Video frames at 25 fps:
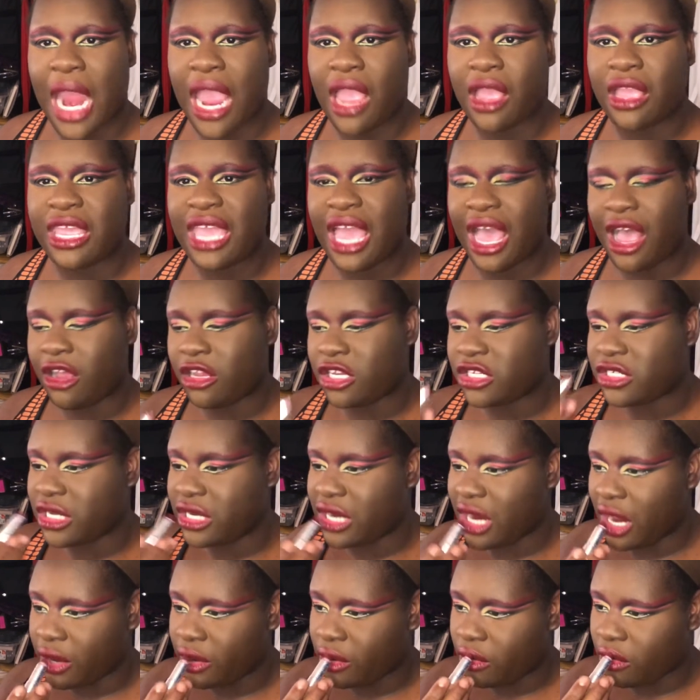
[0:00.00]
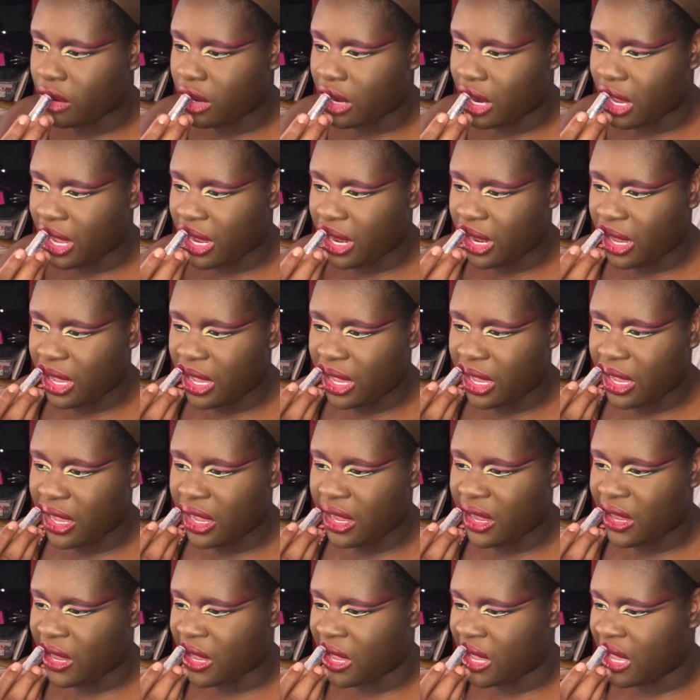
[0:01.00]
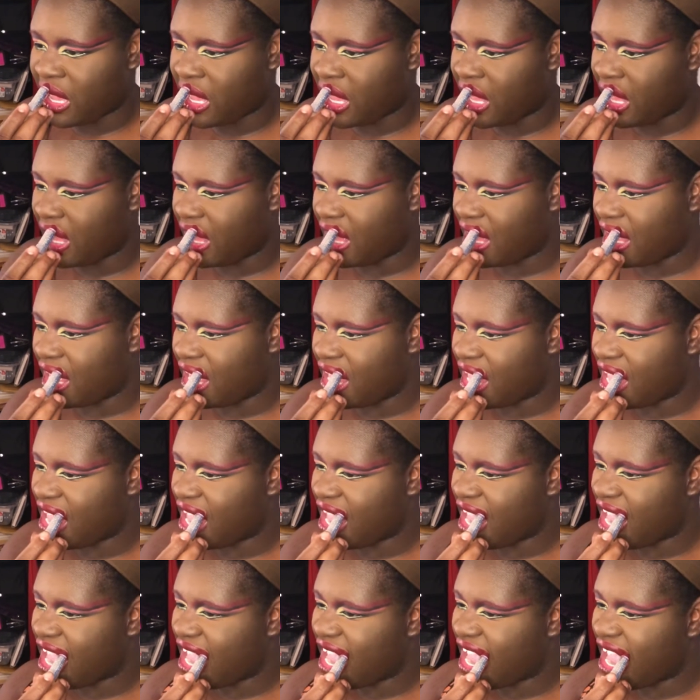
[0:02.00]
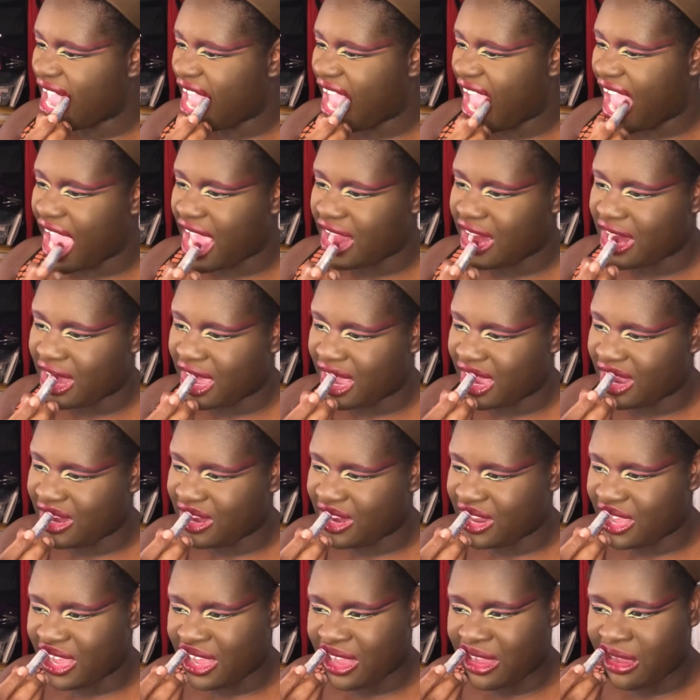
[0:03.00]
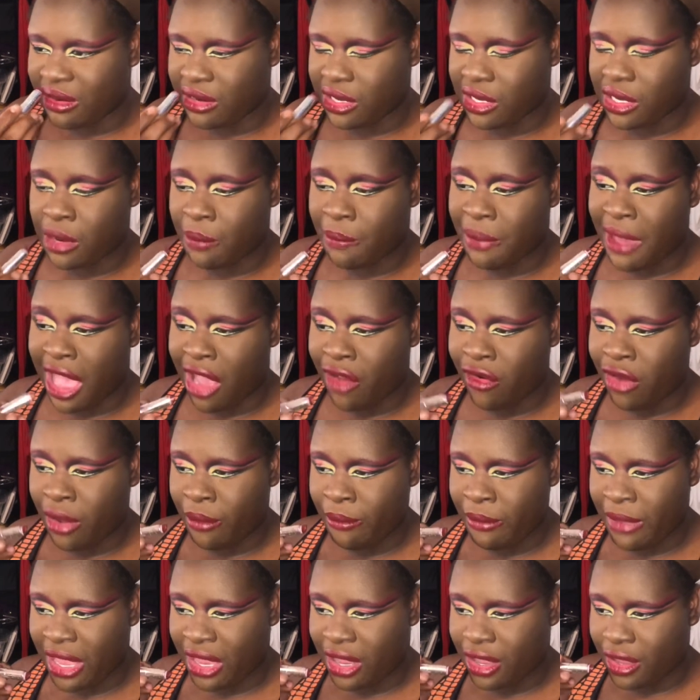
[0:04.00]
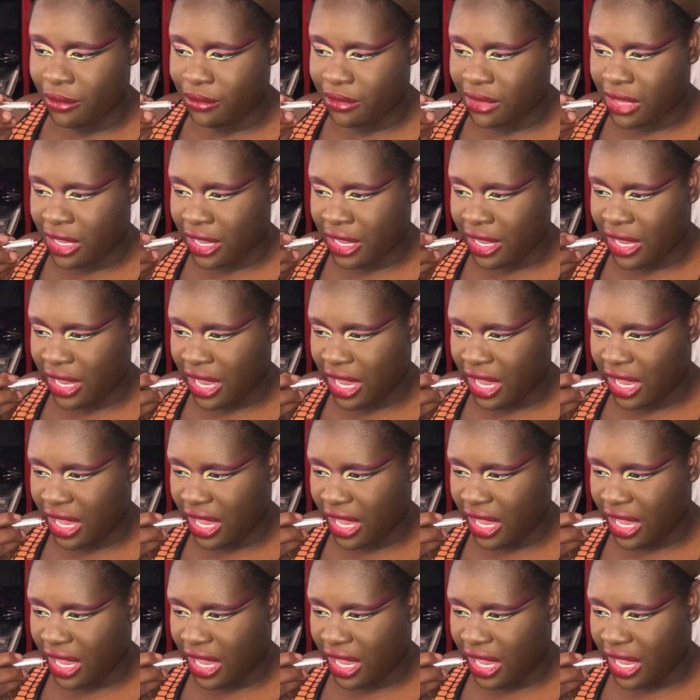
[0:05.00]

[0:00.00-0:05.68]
Y'all, should I do the like the power makeup thing?